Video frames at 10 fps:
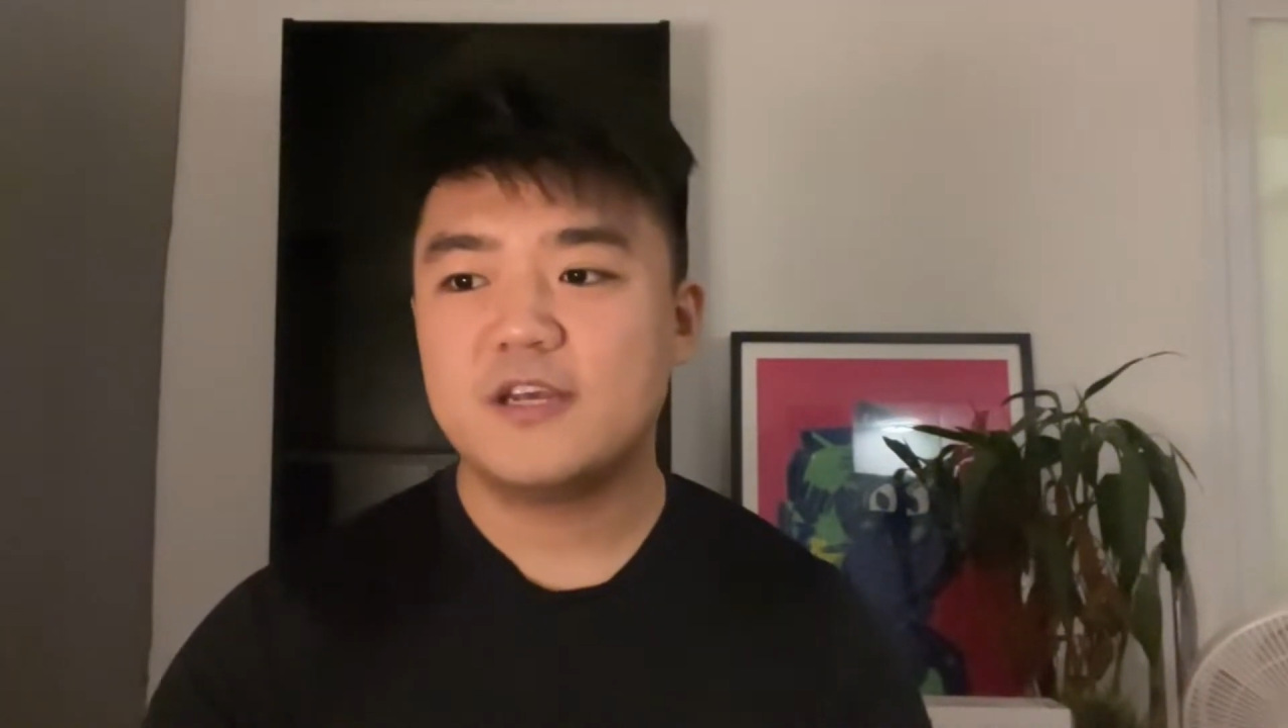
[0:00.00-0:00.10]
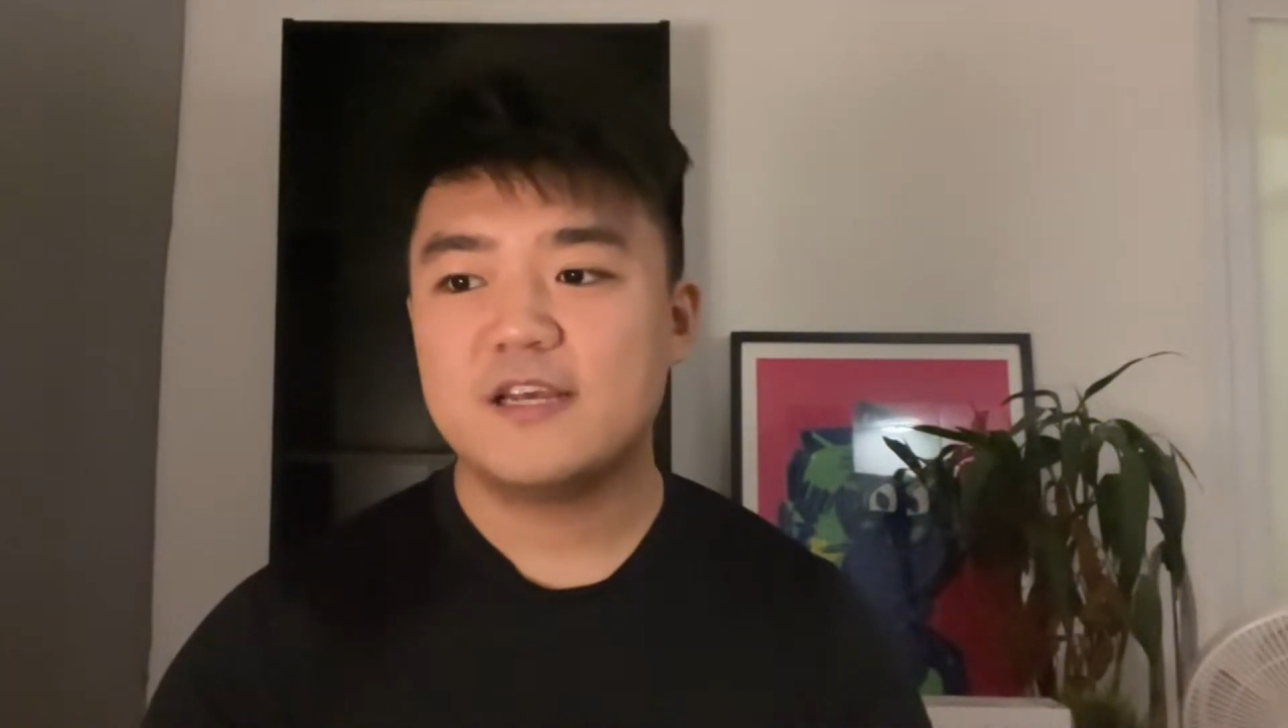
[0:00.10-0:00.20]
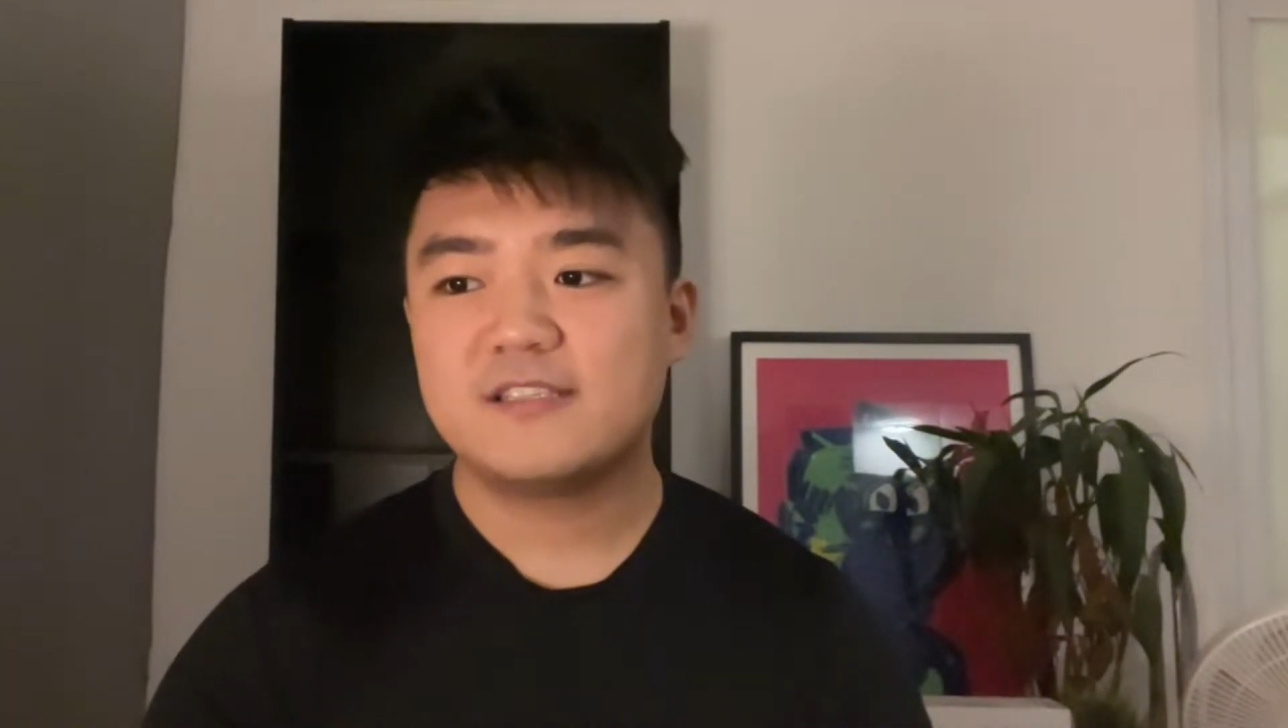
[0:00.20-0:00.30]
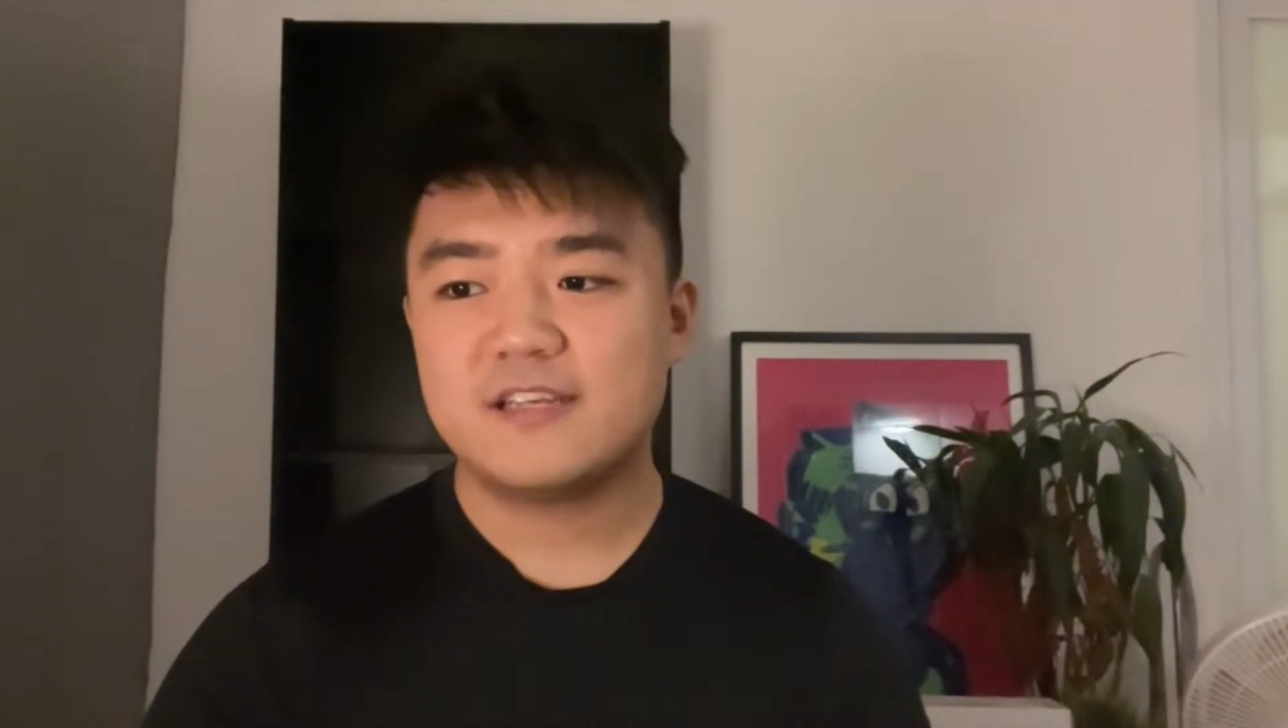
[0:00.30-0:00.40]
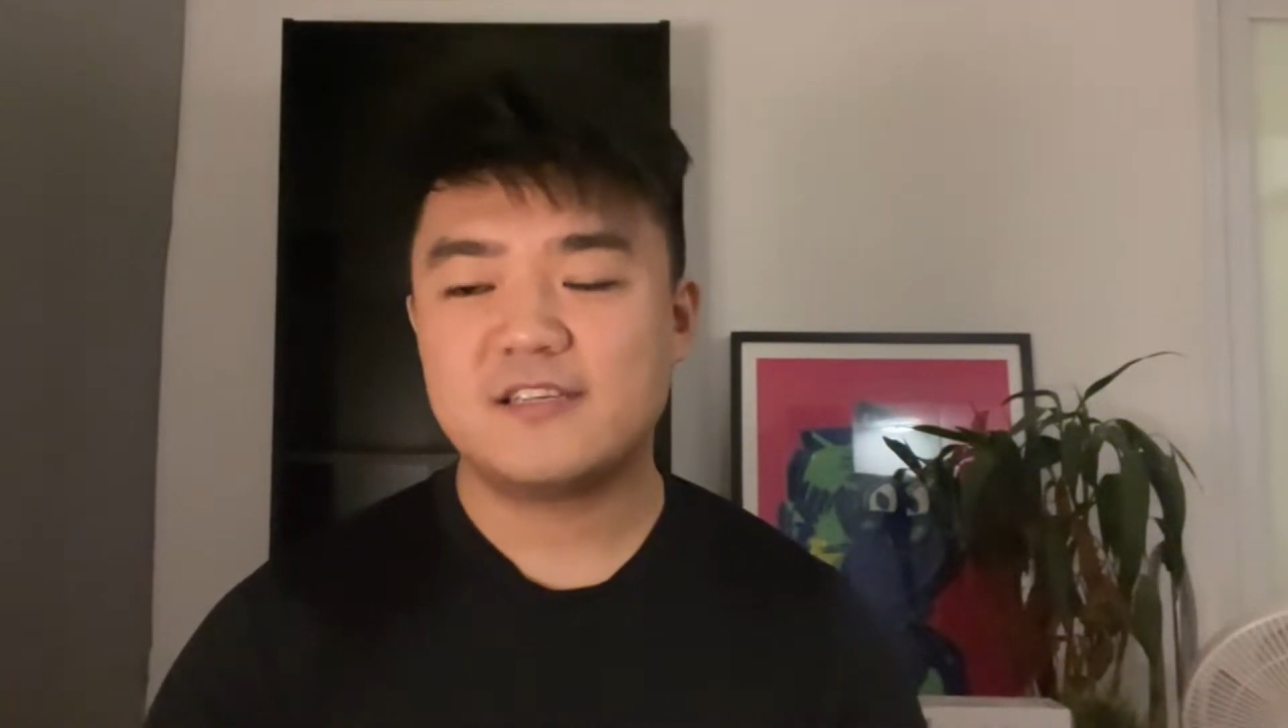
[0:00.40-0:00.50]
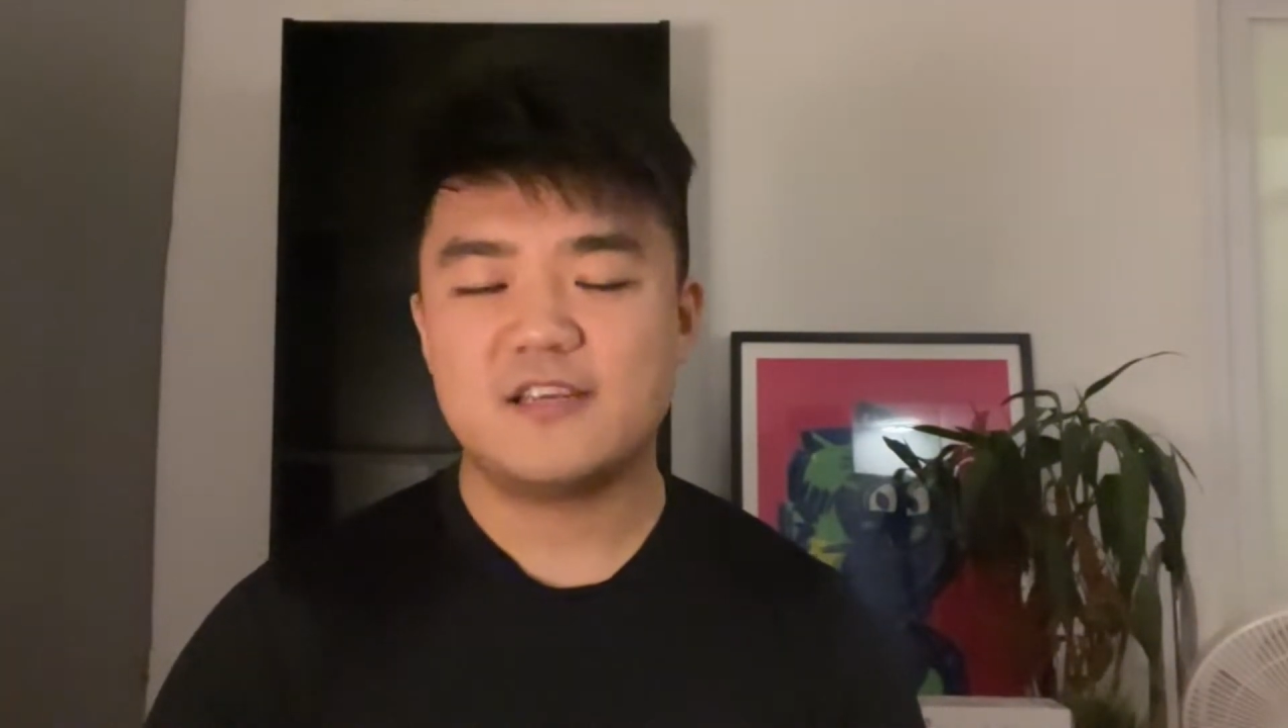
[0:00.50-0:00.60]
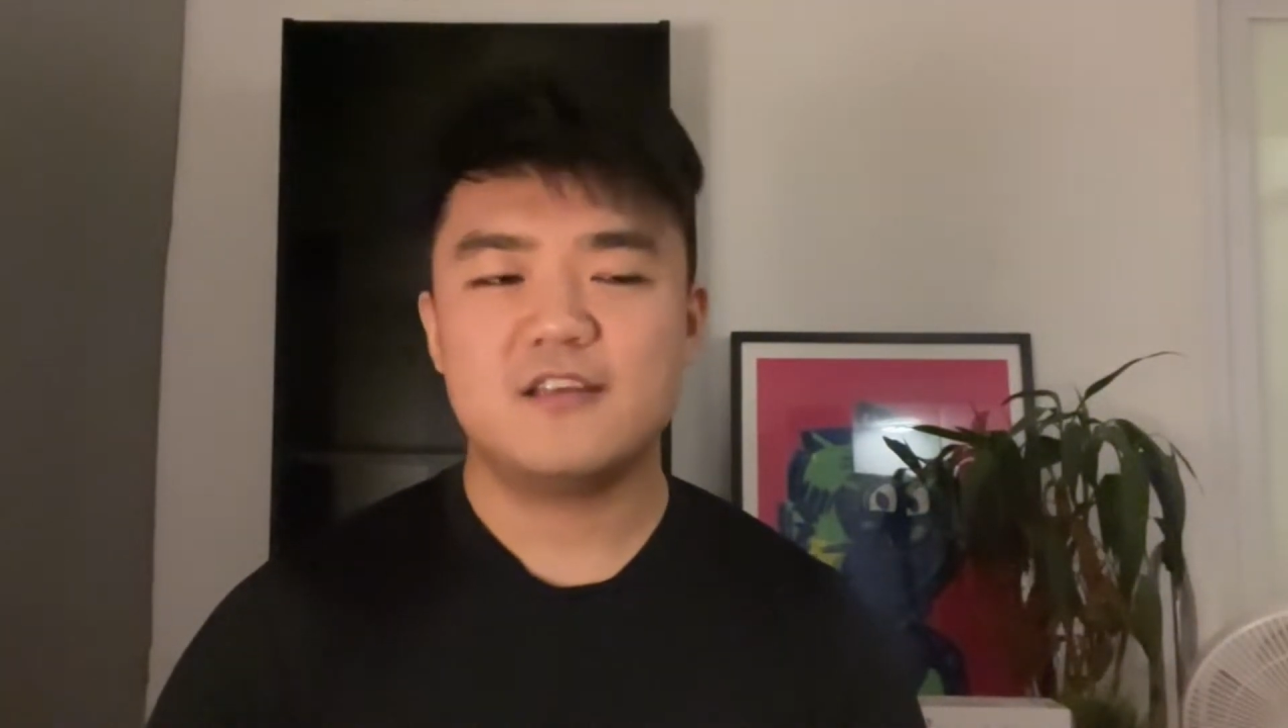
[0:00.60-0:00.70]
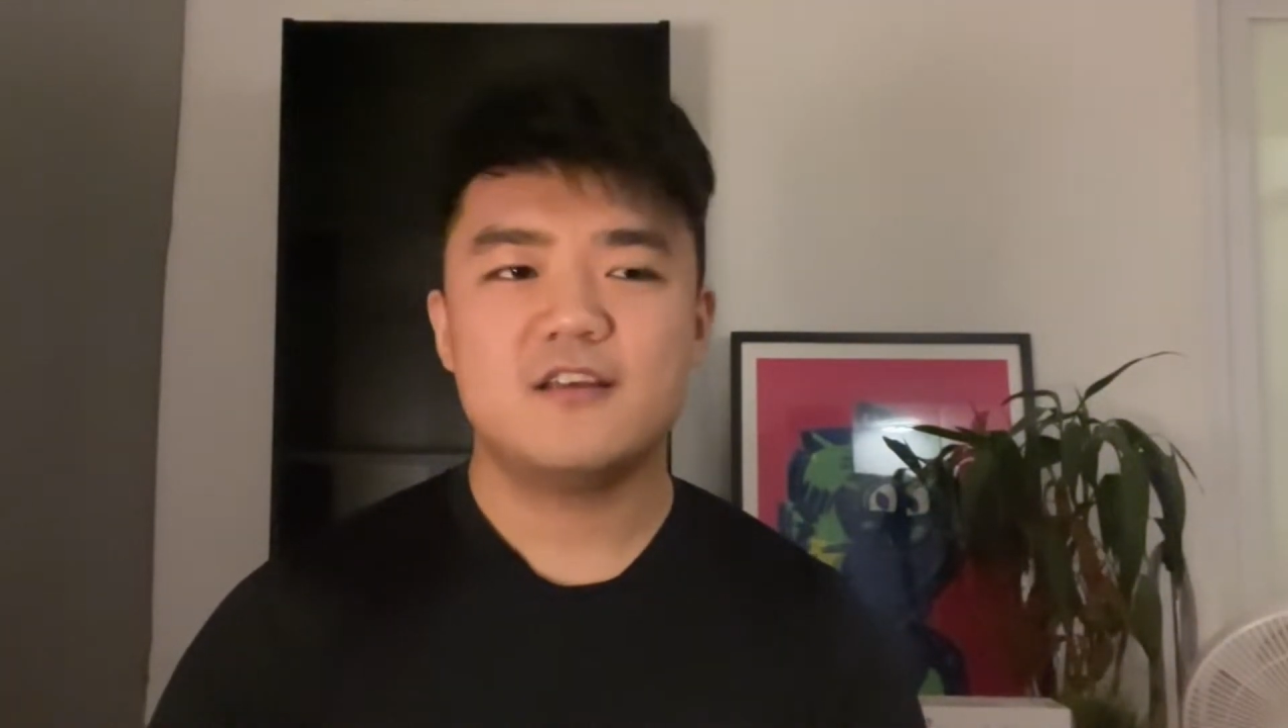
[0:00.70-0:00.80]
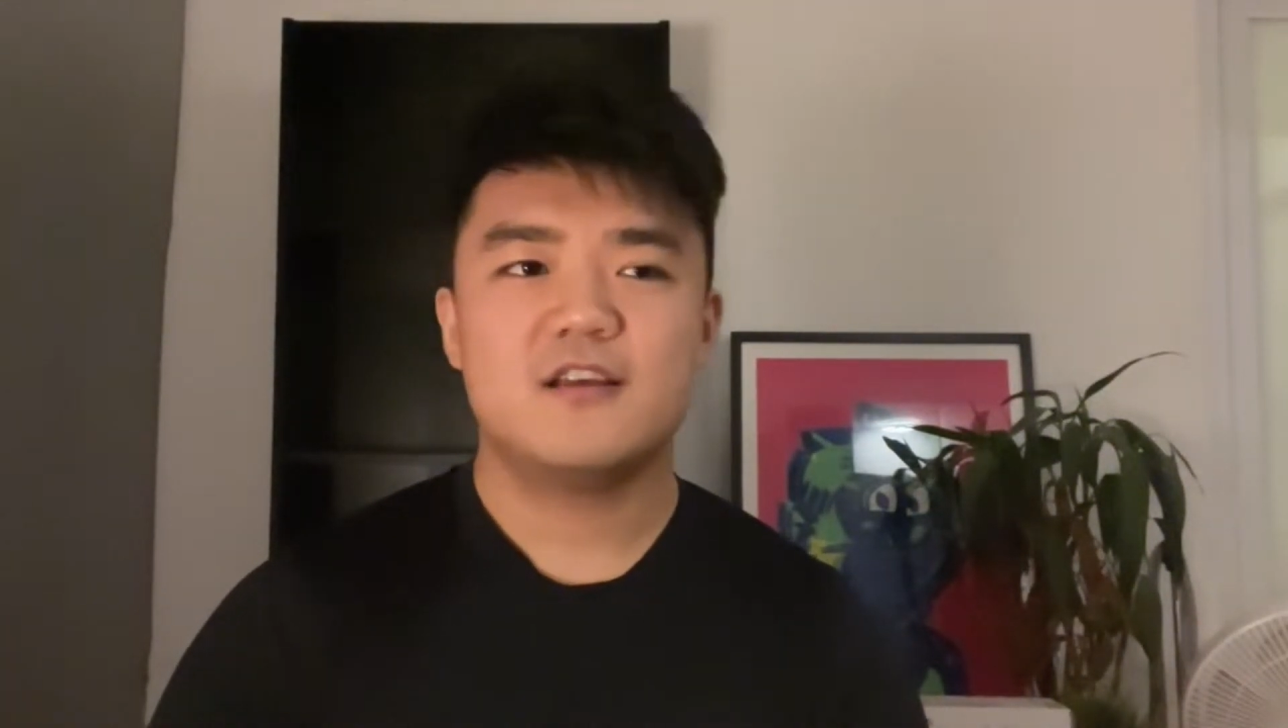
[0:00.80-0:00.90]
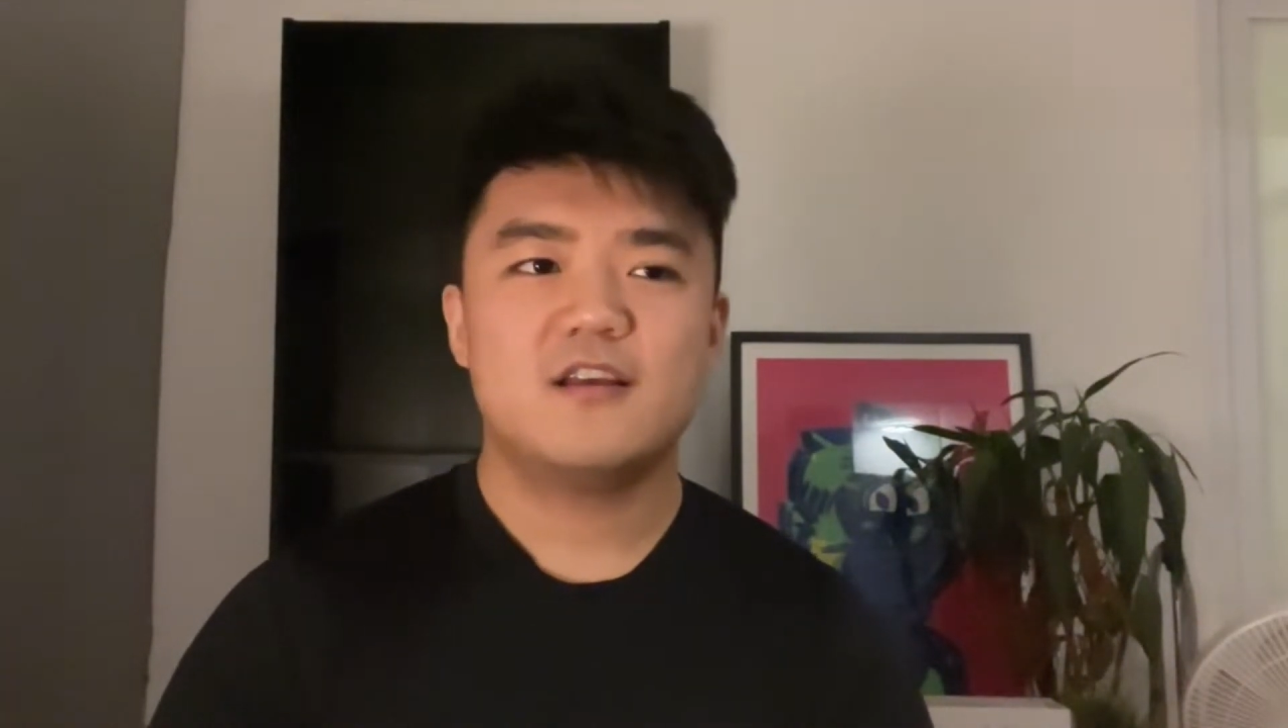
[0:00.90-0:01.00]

city.